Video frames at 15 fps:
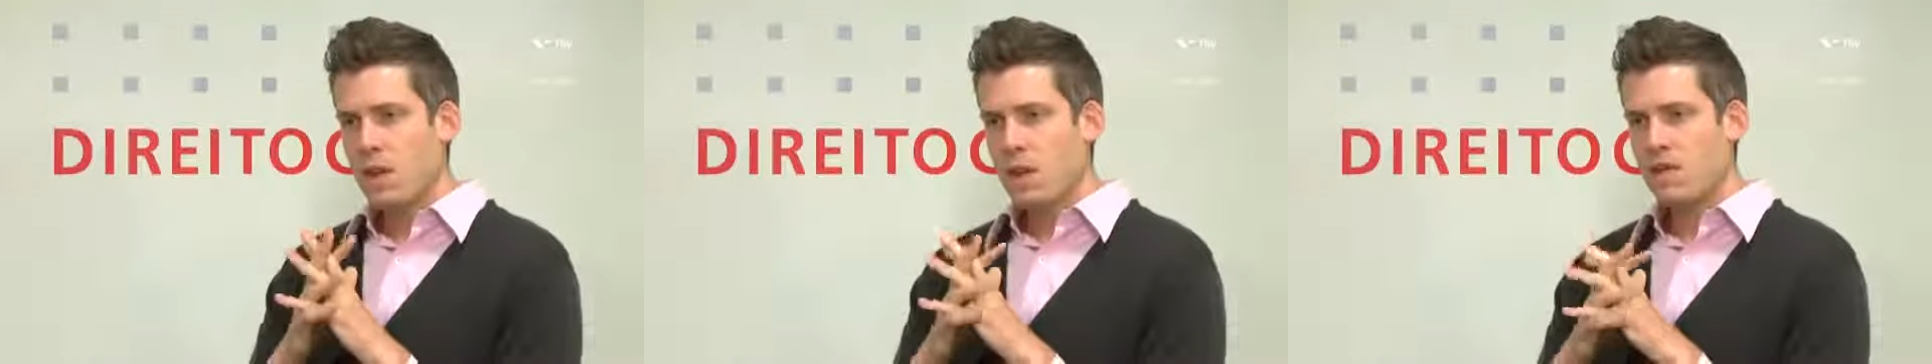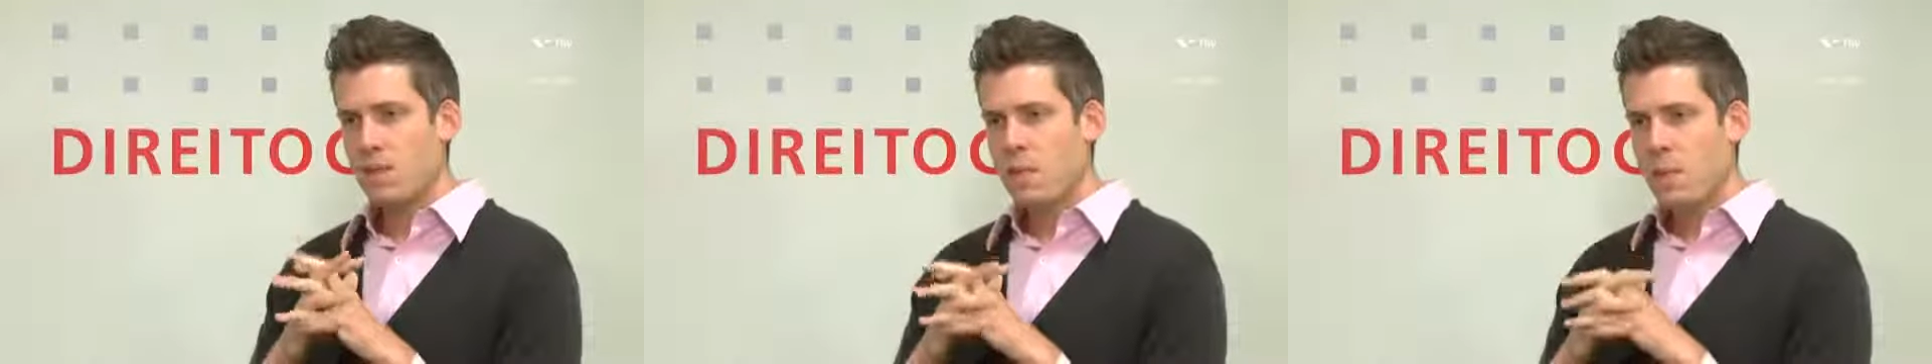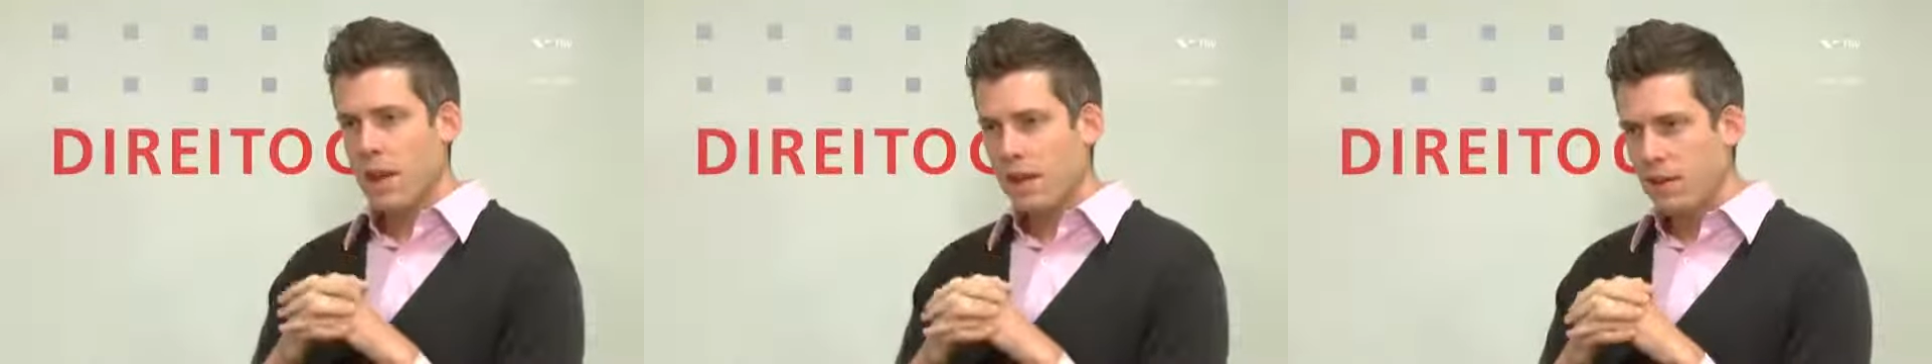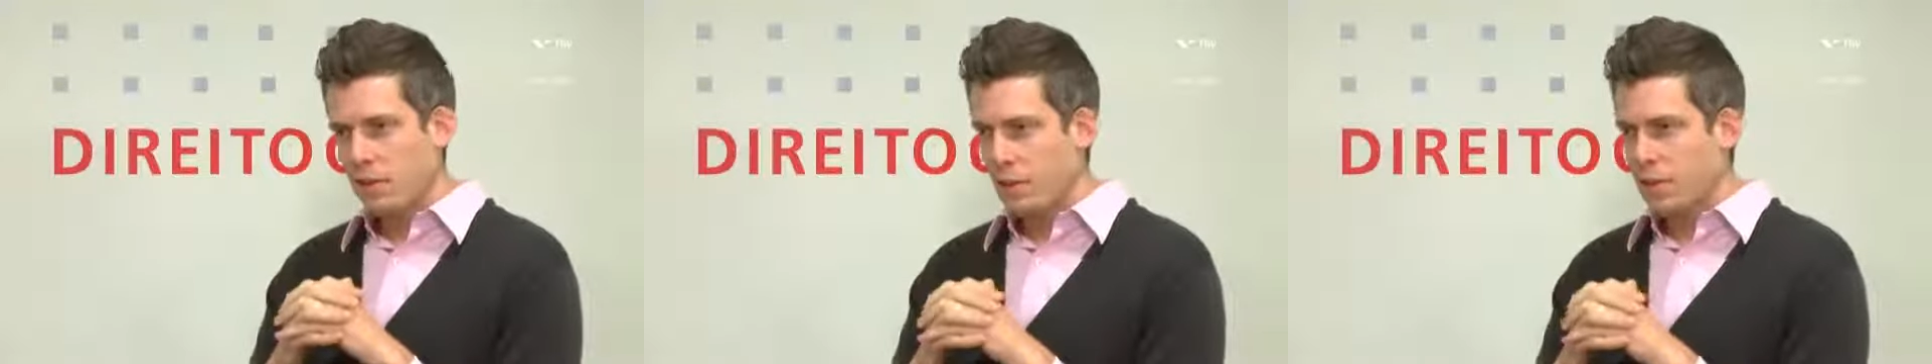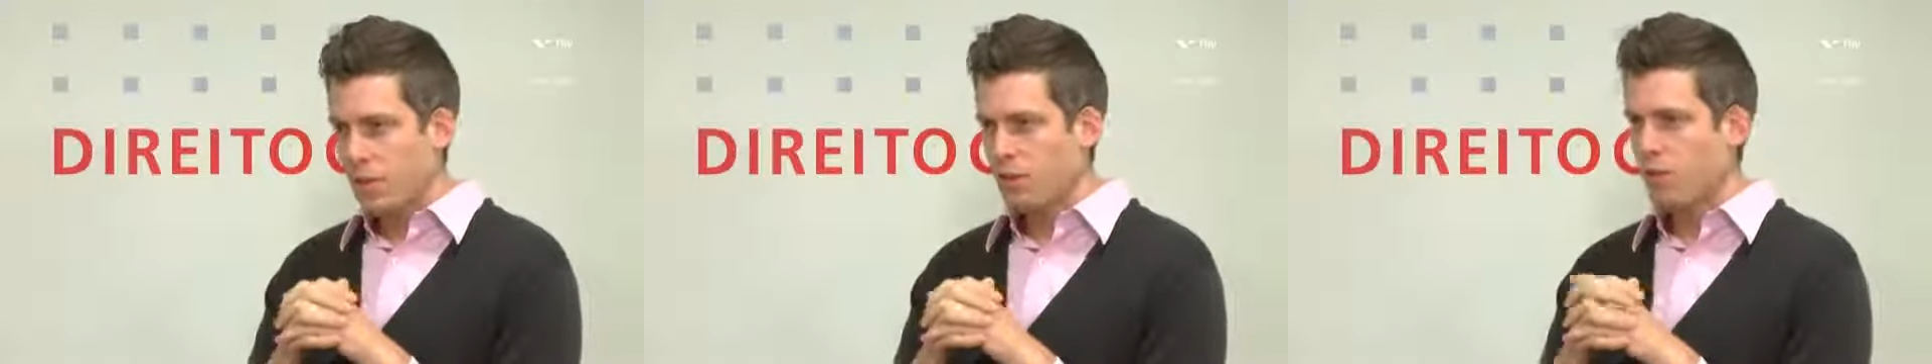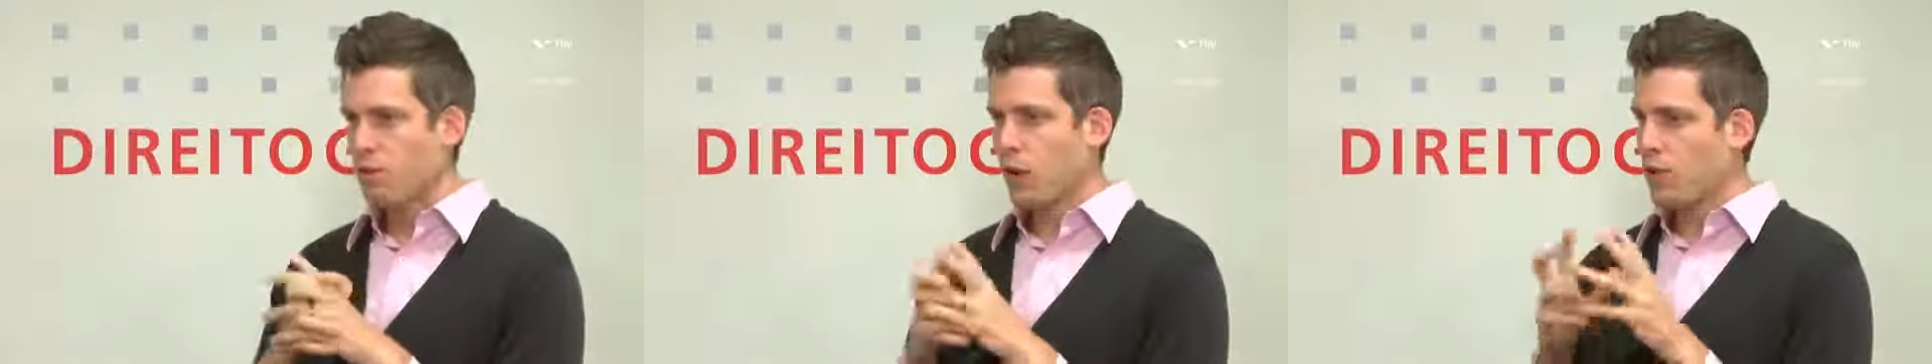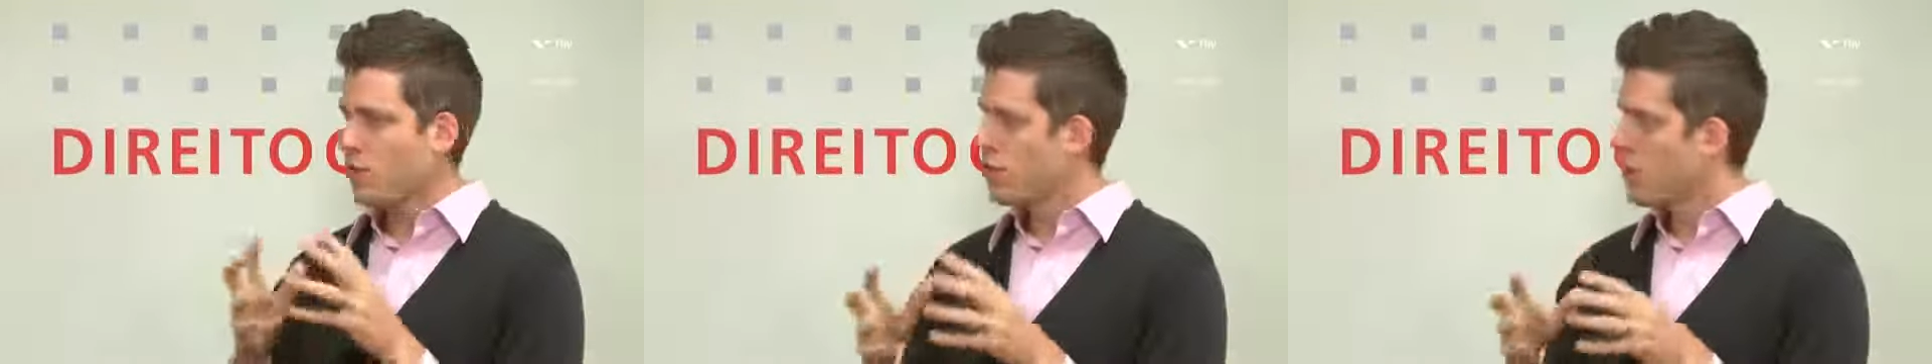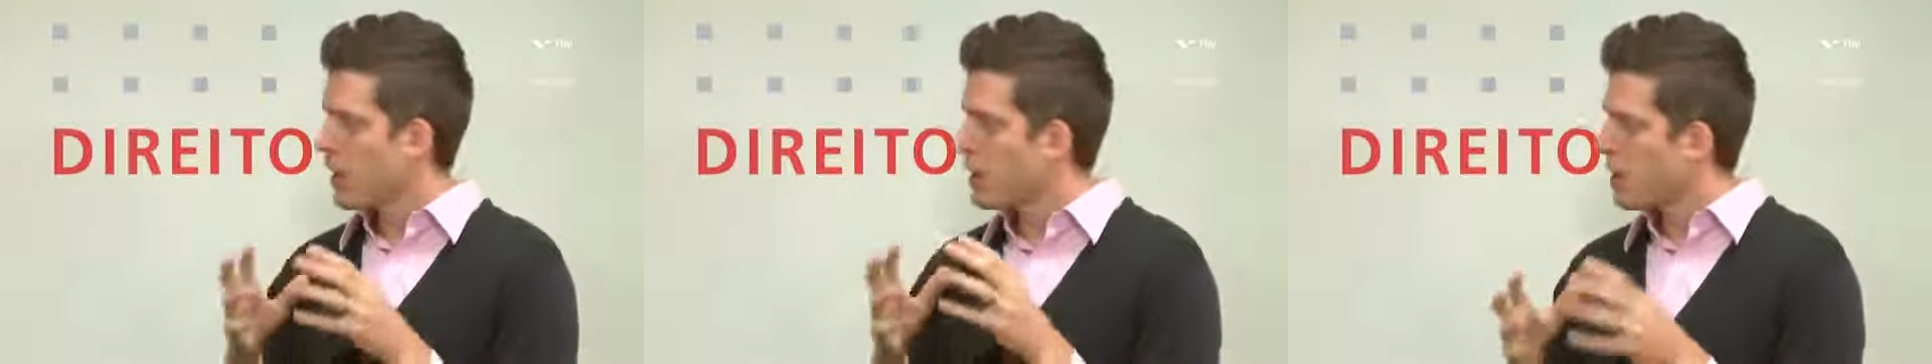debates over
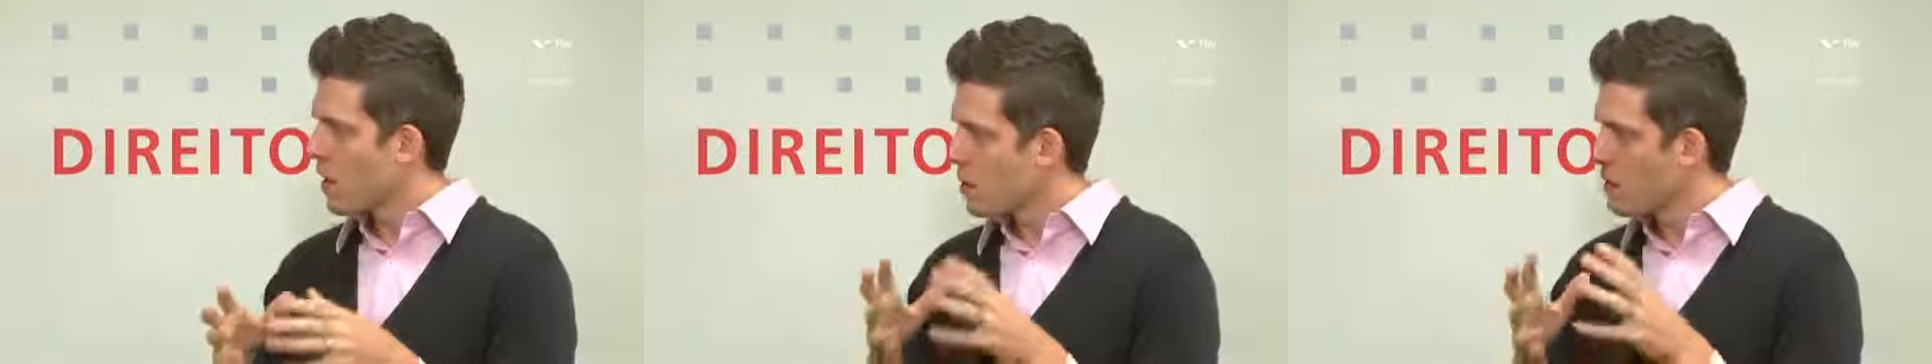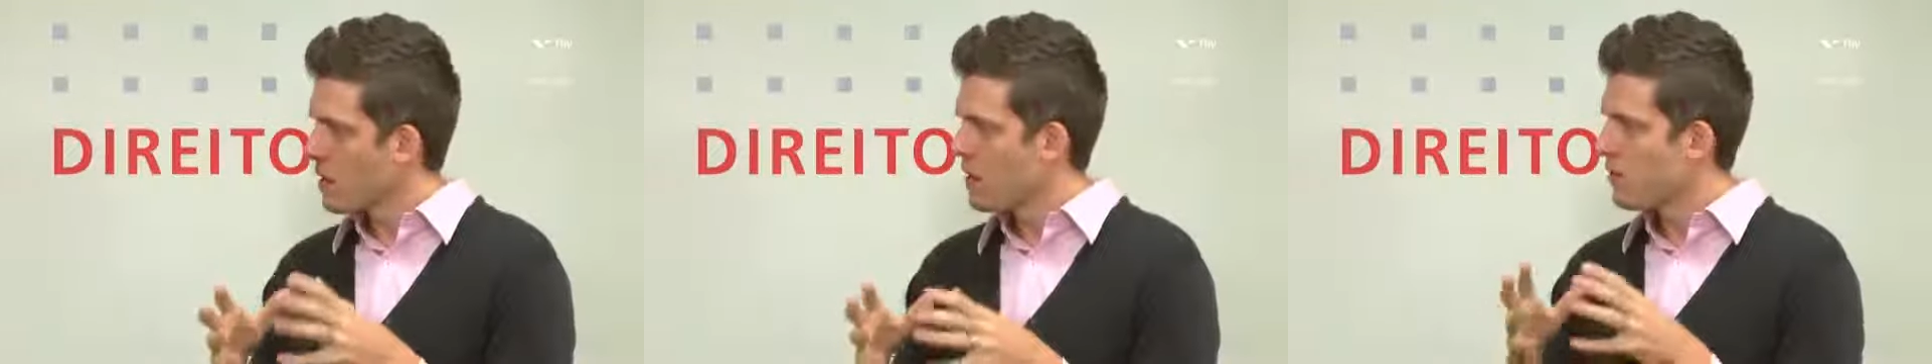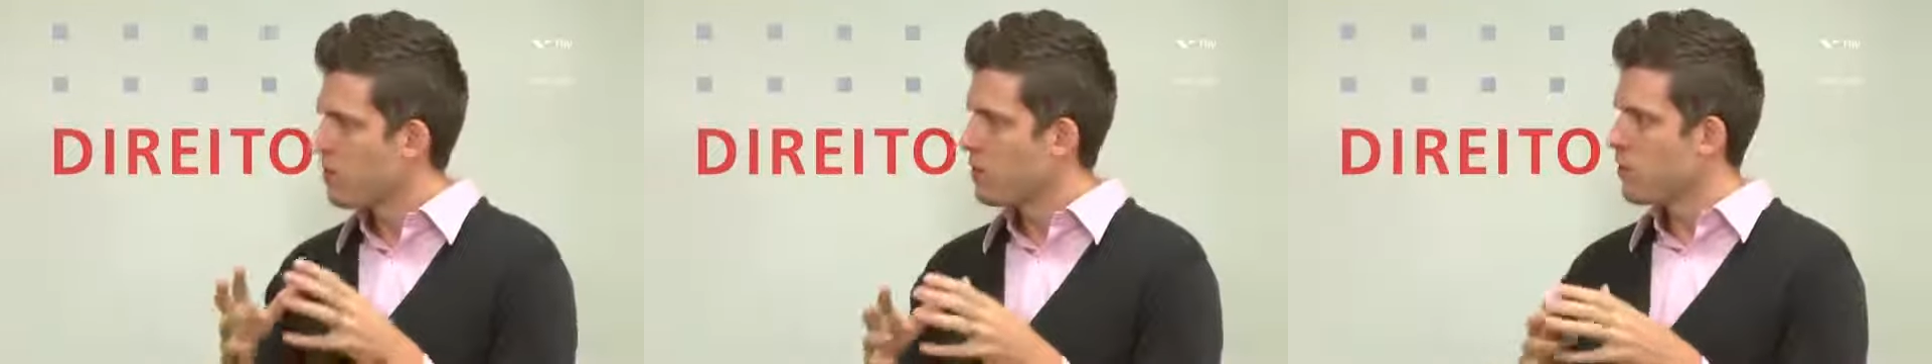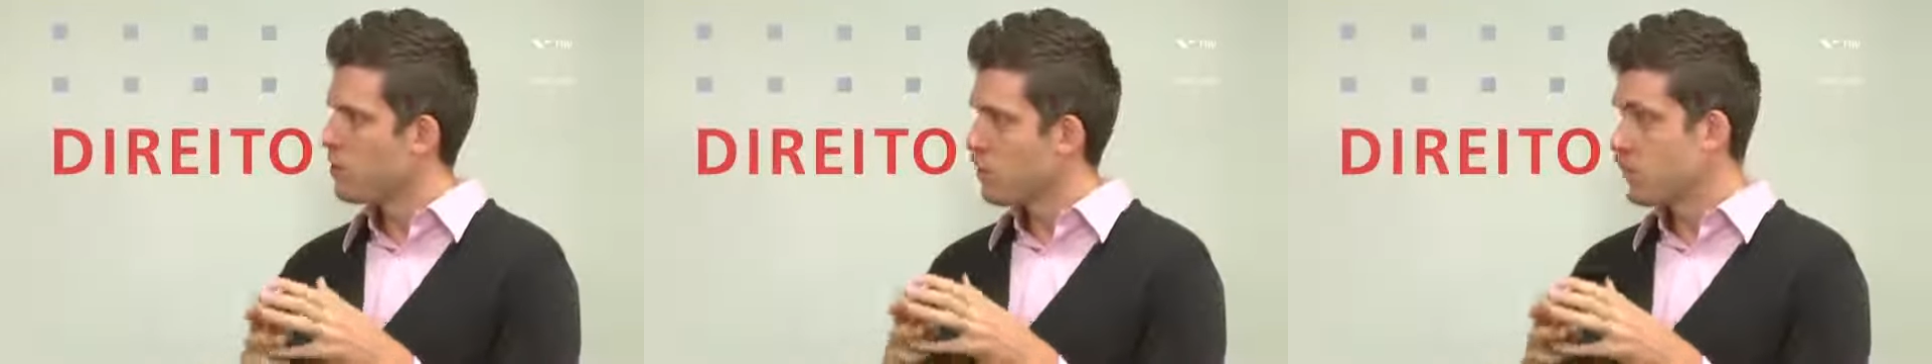structural economic issues,